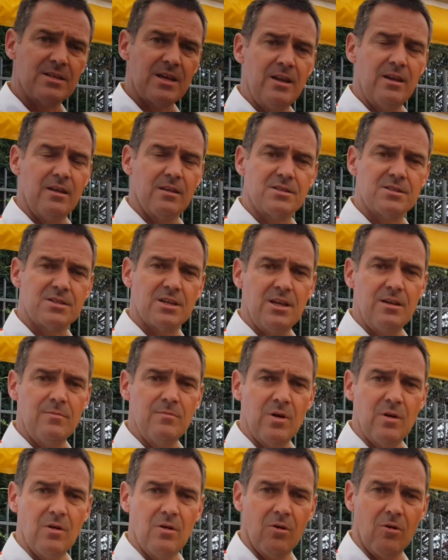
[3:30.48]
any of the
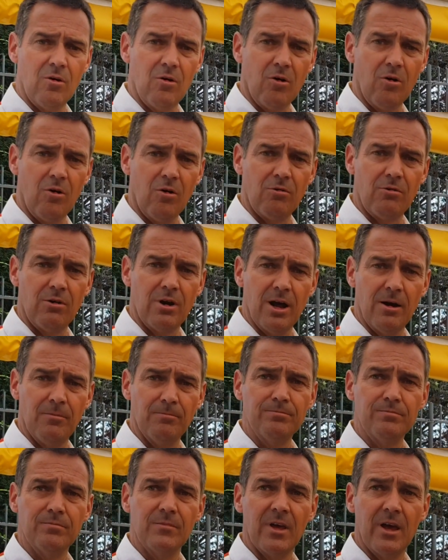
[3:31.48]
team or
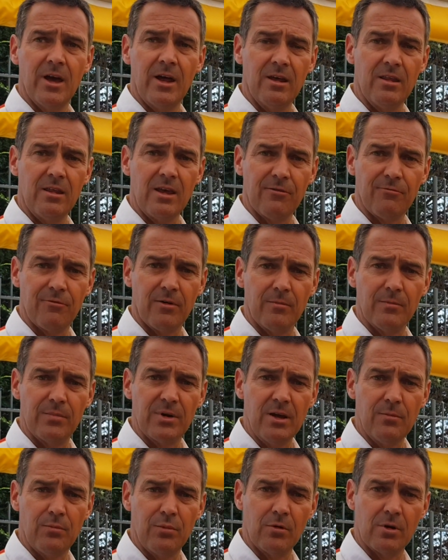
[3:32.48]
um, any of the F1
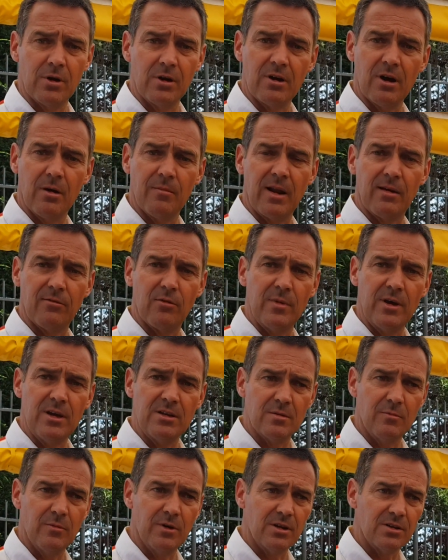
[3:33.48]
people can come and have a
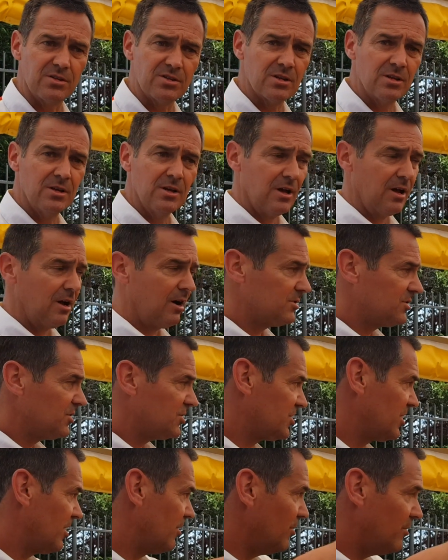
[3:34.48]
meeting with us. I'll
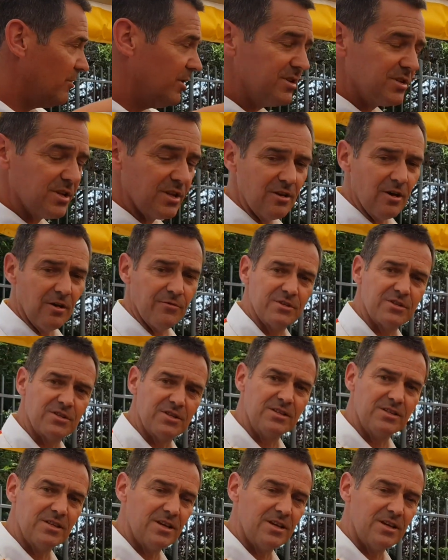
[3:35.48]
just show you into the offices